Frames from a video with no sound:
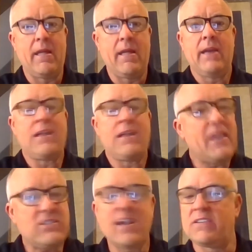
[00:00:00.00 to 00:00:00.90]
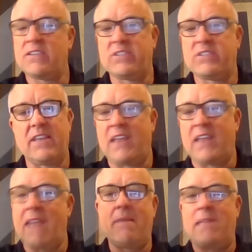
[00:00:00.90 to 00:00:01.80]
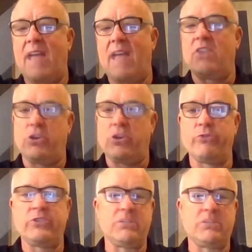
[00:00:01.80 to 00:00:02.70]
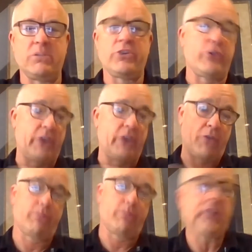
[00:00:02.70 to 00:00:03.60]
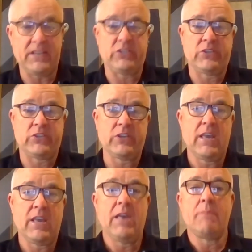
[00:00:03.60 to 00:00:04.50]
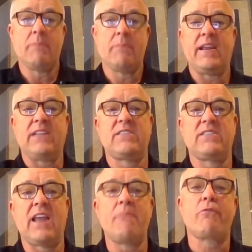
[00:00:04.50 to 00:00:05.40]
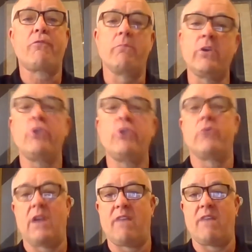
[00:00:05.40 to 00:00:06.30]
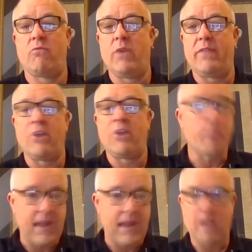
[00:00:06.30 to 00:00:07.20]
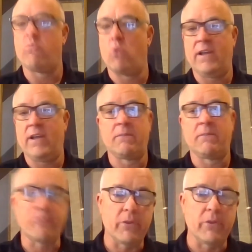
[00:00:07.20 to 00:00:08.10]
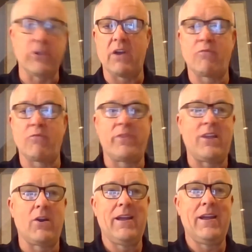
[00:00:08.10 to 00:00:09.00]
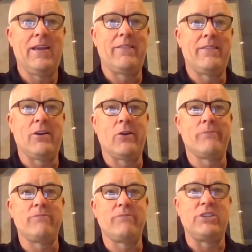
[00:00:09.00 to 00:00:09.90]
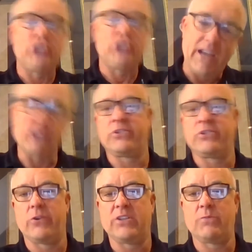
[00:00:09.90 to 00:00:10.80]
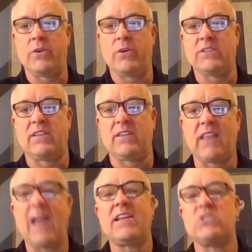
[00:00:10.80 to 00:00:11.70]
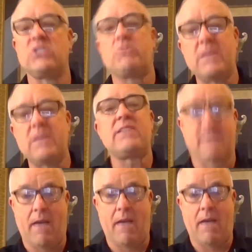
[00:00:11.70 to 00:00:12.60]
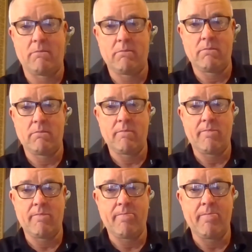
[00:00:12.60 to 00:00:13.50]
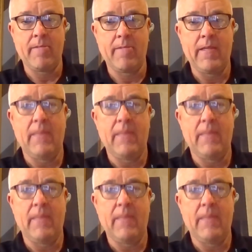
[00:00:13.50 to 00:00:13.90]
Now, that's not to say that I maybe haven't used this material in other places, but it's that I'm familiar enough with their pain points. I'm familiar enough with the changes they're experiencing that I can speak to them. Exactly.